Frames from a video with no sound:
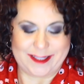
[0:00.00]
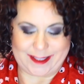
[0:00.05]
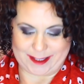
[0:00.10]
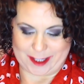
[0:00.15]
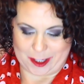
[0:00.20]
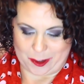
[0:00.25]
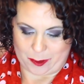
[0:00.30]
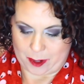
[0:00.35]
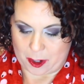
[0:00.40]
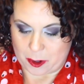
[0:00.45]

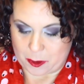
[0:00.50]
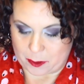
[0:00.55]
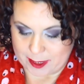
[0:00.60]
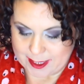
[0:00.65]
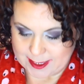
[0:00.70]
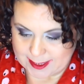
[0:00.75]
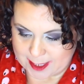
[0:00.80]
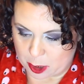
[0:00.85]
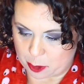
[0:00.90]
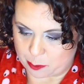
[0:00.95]
so, oh,
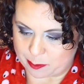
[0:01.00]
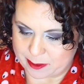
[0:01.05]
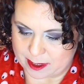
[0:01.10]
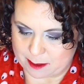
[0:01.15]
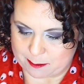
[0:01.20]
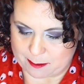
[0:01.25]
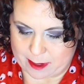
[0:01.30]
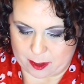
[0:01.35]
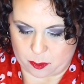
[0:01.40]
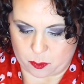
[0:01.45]
let's open
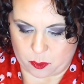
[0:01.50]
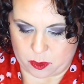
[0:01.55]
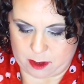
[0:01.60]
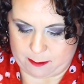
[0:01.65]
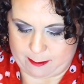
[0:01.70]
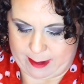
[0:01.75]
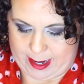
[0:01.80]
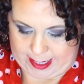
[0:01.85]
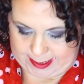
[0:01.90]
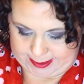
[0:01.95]
the
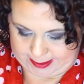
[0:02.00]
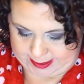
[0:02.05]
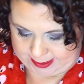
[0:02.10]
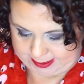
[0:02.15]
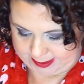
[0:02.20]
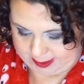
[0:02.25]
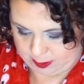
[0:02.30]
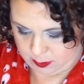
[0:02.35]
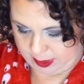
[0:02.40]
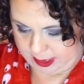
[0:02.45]
mugwort mask
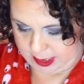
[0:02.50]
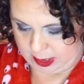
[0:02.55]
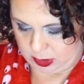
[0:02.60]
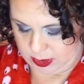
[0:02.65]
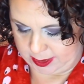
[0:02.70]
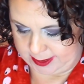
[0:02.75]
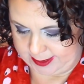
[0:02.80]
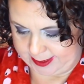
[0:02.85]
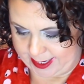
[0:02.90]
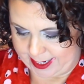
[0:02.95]
and see what it
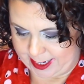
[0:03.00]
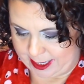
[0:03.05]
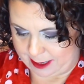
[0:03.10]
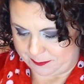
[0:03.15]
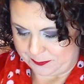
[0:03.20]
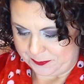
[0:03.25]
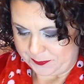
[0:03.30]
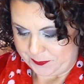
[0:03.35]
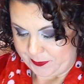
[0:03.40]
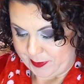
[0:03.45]
looks like
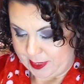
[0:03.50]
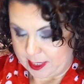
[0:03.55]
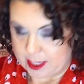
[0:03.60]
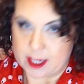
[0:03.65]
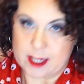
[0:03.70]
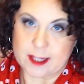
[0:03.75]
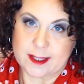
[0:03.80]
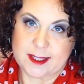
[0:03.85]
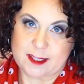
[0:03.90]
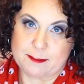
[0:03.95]

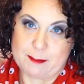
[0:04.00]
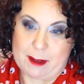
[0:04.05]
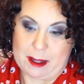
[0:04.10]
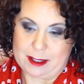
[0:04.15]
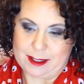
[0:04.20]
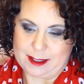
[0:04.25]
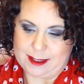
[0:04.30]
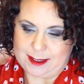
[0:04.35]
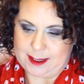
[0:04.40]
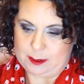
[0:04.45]
and
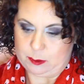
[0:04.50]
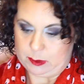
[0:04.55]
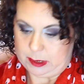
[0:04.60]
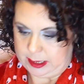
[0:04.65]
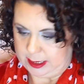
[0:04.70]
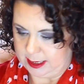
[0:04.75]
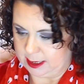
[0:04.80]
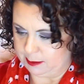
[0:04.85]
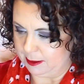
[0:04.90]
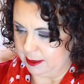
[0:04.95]
smell it and see what
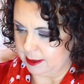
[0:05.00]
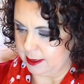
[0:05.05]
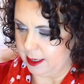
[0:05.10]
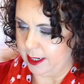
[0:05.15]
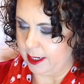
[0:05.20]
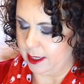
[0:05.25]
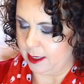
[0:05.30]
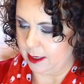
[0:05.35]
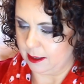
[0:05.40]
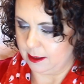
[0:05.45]
it smells
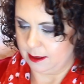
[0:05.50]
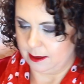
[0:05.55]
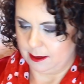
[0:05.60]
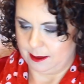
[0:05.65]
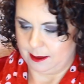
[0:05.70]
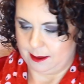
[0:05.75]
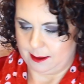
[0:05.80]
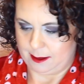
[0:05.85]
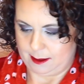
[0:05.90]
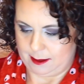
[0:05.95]
like.
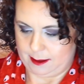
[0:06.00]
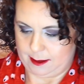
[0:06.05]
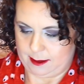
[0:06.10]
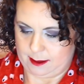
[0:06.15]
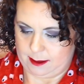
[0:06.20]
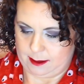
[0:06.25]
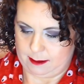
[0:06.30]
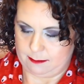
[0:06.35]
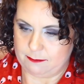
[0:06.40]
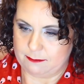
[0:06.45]

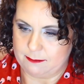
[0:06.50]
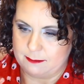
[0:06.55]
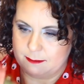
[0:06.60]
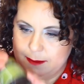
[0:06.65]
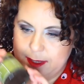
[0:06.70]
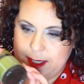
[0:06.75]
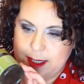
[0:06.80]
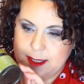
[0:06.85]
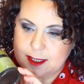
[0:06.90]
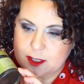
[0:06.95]
Hmm,
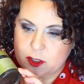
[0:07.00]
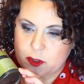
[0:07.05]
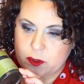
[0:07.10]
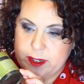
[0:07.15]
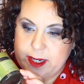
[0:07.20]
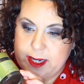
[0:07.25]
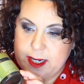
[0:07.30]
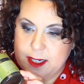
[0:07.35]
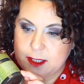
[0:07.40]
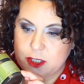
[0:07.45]
it's
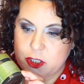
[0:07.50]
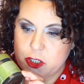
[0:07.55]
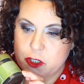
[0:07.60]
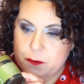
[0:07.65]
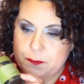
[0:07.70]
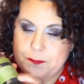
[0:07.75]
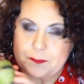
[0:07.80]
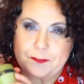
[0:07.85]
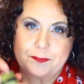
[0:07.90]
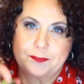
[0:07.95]
green
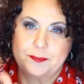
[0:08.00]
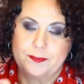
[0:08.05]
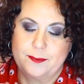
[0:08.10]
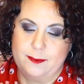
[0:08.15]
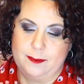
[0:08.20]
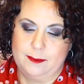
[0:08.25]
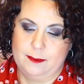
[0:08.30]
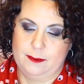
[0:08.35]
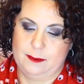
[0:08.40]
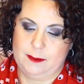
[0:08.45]
too.
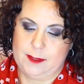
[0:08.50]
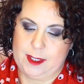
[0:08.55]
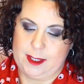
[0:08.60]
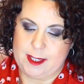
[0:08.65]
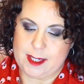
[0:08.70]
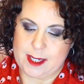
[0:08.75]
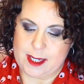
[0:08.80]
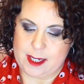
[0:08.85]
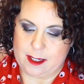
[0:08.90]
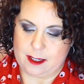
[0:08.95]
I
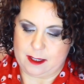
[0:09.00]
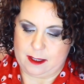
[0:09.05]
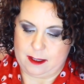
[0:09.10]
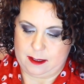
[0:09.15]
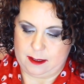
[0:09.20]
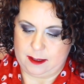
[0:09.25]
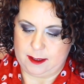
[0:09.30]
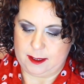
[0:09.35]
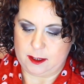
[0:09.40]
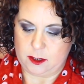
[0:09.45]

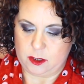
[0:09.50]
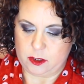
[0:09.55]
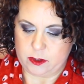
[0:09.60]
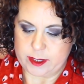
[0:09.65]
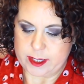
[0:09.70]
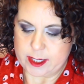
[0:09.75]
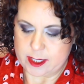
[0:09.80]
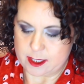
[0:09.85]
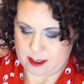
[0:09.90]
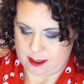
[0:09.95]
think, is it
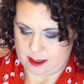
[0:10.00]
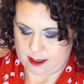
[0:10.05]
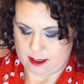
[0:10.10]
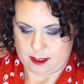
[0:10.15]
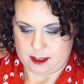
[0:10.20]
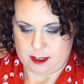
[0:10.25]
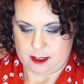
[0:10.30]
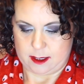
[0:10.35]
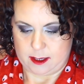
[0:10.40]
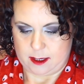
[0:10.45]
green?
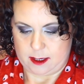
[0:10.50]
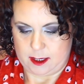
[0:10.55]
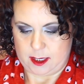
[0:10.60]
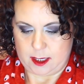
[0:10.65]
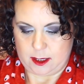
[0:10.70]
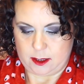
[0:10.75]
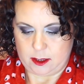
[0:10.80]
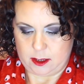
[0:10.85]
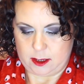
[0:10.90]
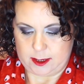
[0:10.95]

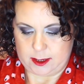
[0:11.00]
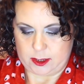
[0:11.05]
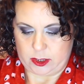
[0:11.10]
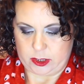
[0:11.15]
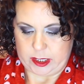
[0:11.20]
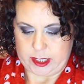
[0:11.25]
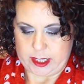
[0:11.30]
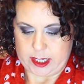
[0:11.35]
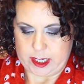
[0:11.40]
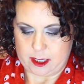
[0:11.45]
It looks
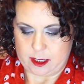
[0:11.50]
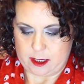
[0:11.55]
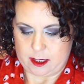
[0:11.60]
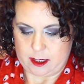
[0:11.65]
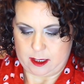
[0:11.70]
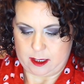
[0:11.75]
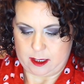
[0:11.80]
green.